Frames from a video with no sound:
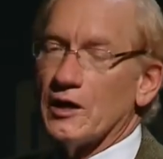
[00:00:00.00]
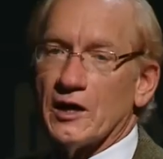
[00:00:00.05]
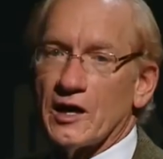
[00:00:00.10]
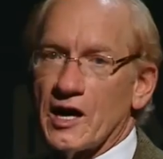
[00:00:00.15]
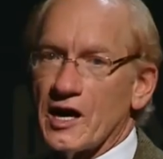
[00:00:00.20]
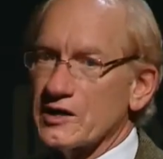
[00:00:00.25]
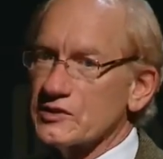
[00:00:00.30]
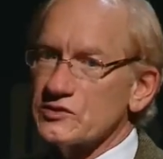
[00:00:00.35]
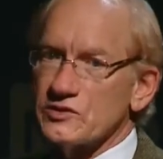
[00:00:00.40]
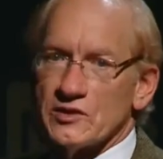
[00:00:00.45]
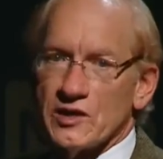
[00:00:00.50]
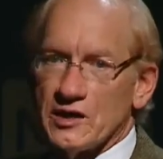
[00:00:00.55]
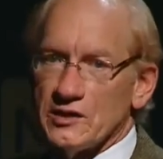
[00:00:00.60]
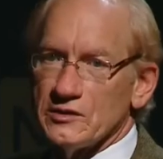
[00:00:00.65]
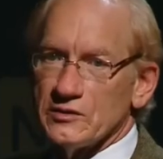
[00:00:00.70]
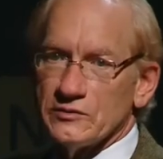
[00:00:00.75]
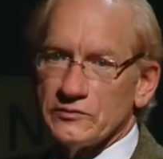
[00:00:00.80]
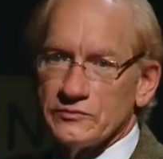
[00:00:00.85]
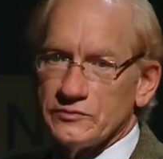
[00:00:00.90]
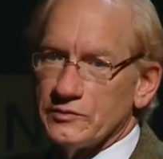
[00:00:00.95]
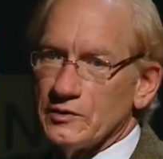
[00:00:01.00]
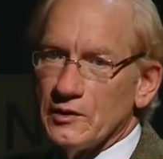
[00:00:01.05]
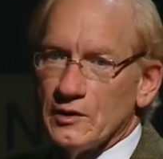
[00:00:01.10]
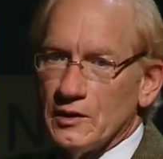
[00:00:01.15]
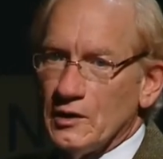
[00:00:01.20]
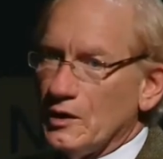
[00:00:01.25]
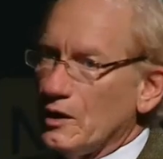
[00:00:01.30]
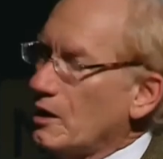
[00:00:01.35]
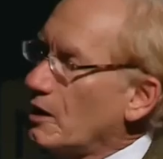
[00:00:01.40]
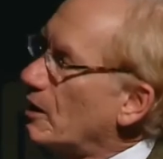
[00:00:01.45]
uh, oxidative
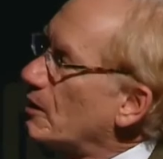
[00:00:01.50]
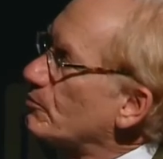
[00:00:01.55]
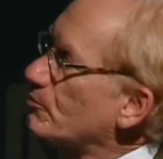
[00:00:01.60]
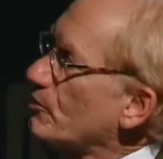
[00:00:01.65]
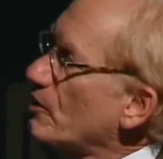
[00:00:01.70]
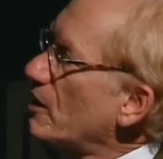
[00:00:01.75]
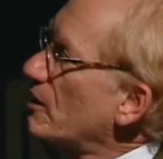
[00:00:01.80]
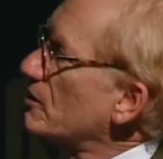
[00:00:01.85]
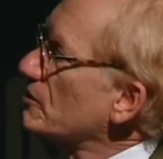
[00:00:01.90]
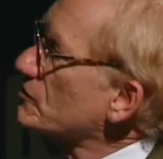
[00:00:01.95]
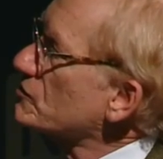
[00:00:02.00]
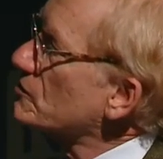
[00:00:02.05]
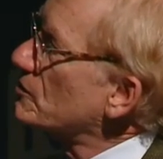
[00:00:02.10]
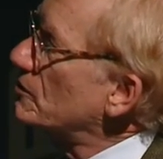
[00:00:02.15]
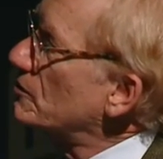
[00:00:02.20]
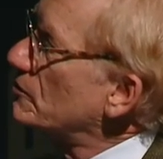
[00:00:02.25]
uh, products